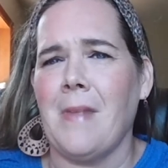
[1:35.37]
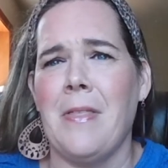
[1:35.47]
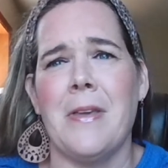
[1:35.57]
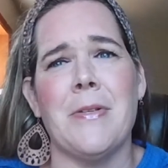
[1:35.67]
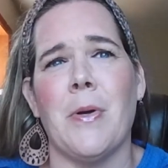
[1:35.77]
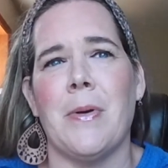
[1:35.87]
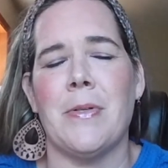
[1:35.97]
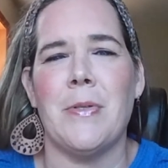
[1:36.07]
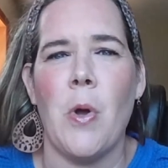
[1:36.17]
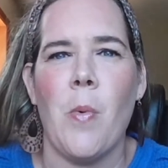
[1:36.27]
Things are going
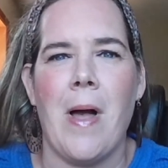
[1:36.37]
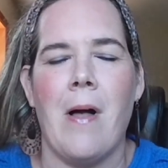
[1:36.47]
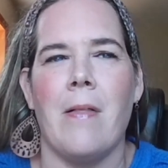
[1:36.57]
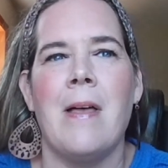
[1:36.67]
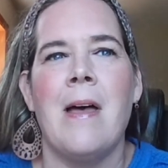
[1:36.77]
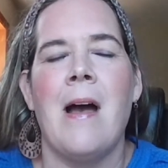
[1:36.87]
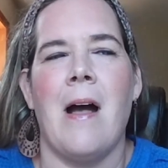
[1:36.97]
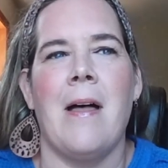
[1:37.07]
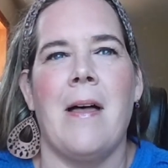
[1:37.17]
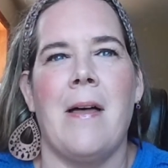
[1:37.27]
so well.
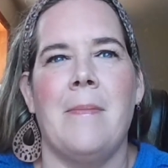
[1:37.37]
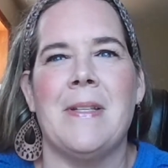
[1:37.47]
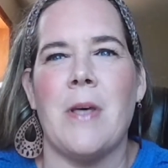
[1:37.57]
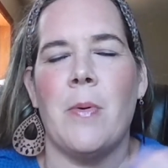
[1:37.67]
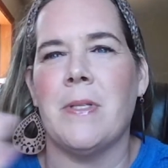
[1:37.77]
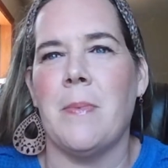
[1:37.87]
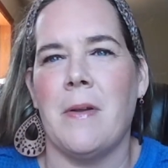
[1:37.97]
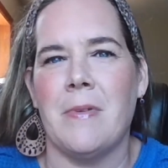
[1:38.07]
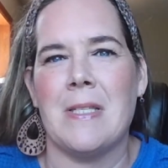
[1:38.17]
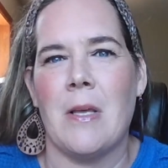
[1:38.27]
It's always a bit
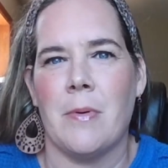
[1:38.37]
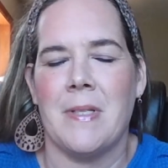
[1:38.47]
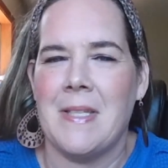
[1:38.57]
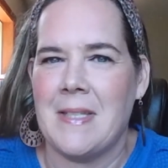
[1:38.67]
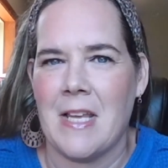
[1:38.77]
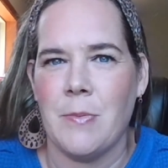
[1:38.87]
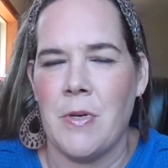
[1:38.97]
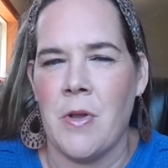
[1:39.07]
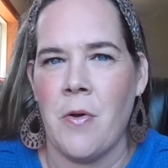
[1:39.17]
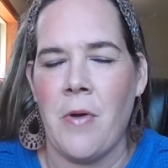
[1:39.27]
of a slower season, as we
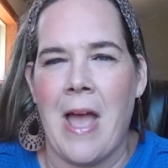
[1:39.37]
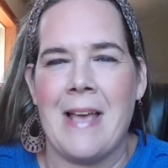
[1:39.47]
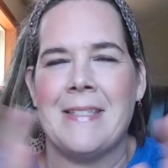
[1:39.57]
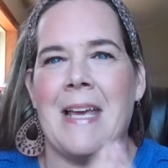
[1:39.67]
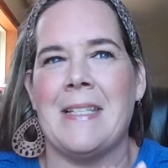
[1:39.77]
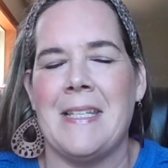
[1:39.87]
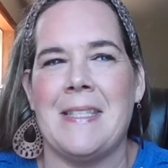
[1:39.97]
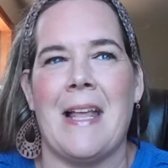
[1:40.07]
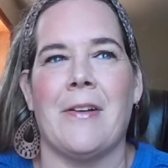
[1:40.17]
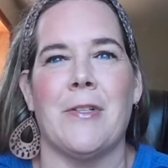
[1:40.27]
know, as Etsy
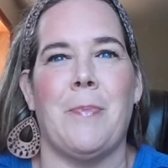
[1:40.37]
sellers.